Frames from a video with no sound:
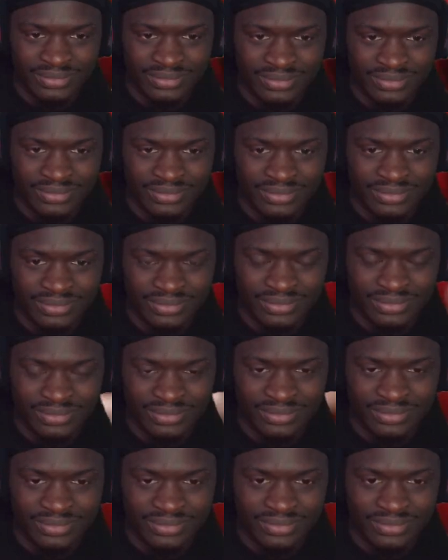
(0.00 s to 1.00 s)

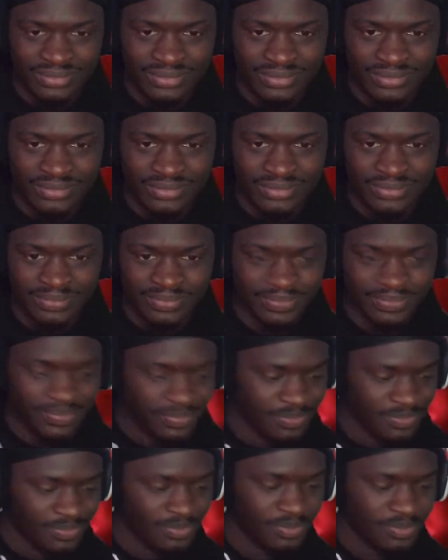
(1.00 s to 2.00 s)

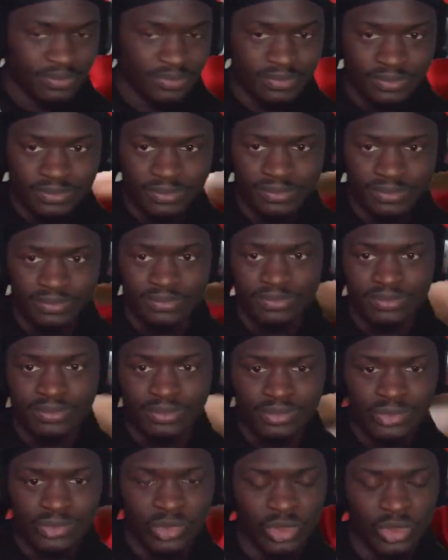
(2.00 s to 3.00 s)

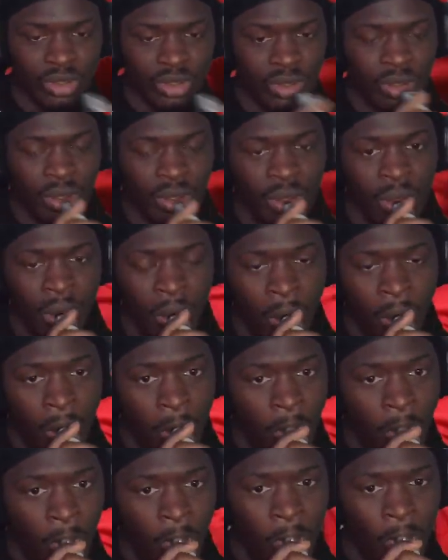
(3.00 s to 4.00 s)

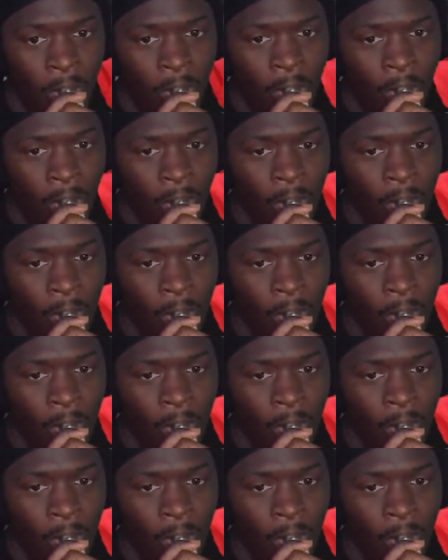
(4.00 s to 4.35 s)
This person isn't speaking.